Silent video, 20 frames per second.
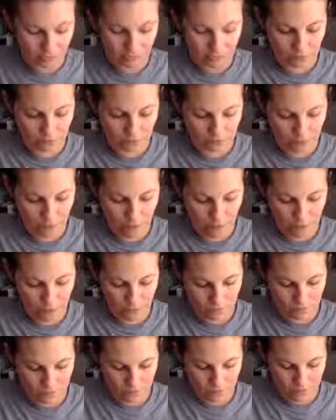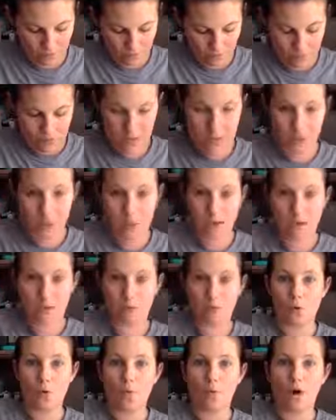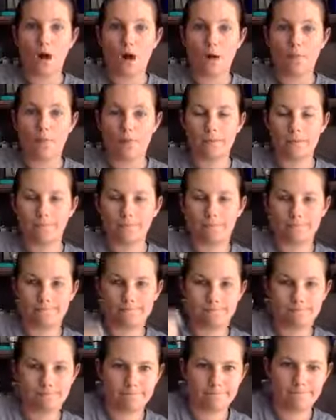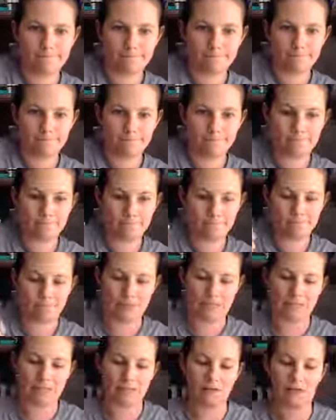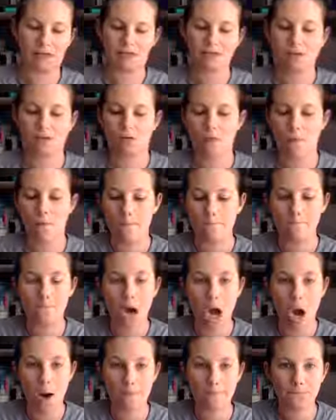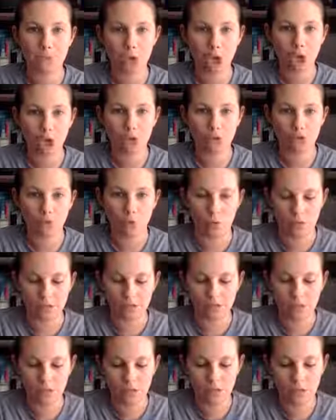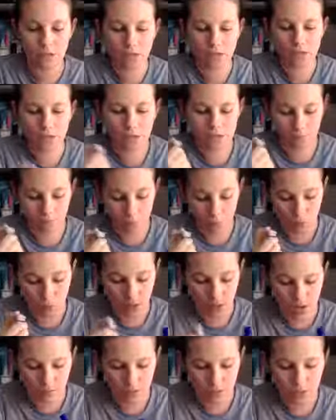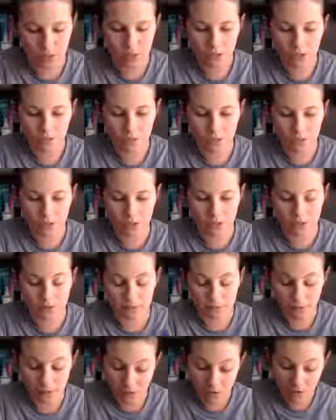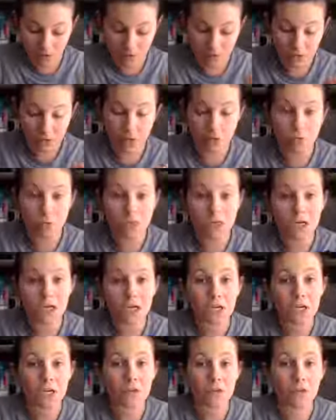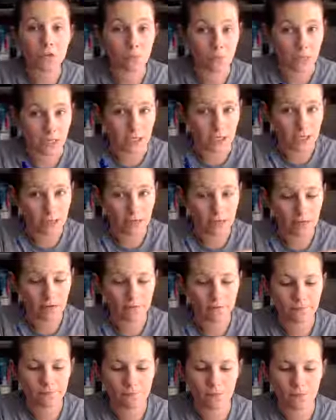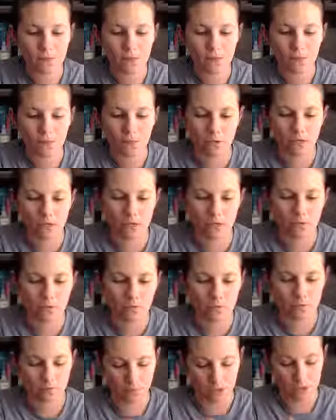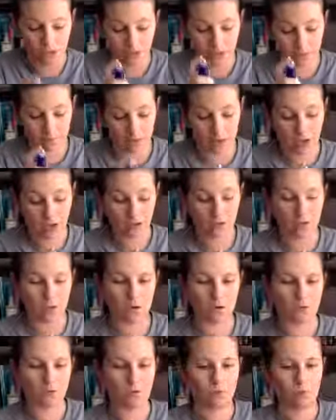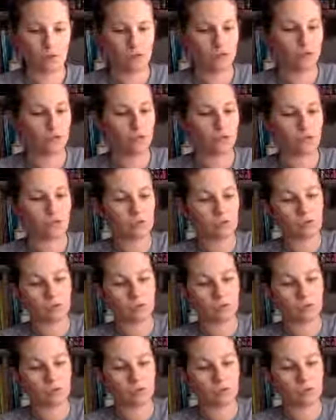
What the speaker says: too small. And pull up. Makes a nice little noise. Pull up. But there's also one other way, and the way that you would apply it back on would be to just